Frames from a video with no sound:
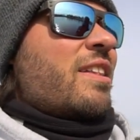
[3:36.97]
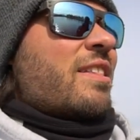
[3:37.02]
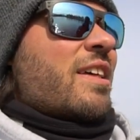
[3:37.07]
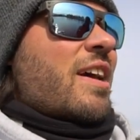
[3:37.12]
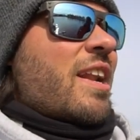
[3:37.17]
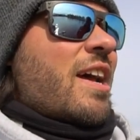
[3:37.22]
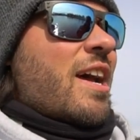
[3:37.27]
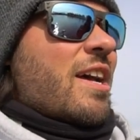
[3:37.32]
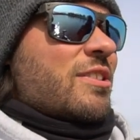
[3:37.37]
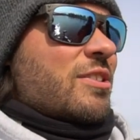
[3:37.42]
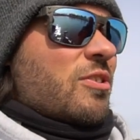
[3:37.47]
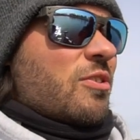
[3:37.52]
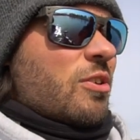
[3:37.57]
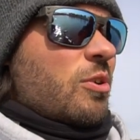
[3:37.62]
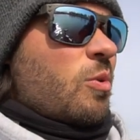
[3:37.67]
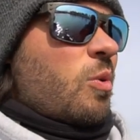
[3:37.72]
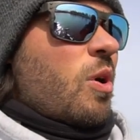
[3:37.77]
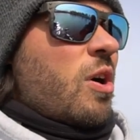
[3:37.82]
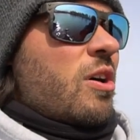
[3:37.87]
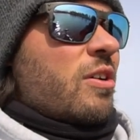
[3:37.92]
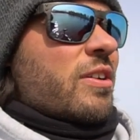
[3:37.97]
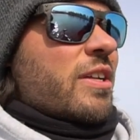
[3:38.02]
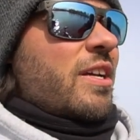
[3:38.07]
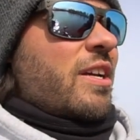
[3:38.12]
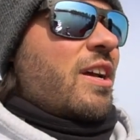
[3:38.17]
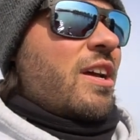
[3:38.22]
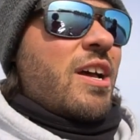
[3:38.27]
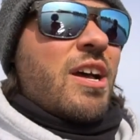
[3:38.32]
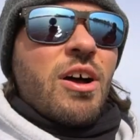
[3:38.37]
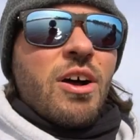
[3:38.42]
that has good
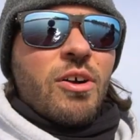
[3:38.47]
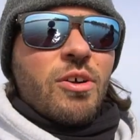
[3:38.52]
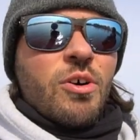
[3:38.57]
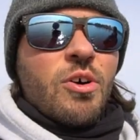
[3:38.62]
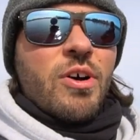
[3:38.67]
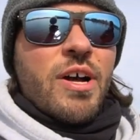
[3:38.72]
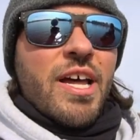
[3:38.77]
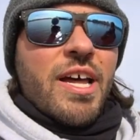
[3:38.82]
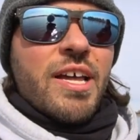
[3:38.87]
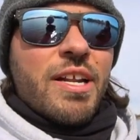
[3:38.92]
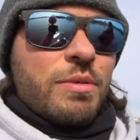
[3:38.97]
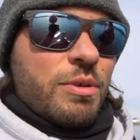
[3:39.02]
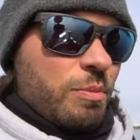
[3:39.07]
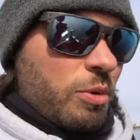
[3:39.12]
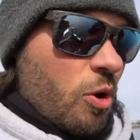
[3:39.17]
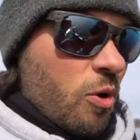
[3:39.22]
quality. I'll go ahead.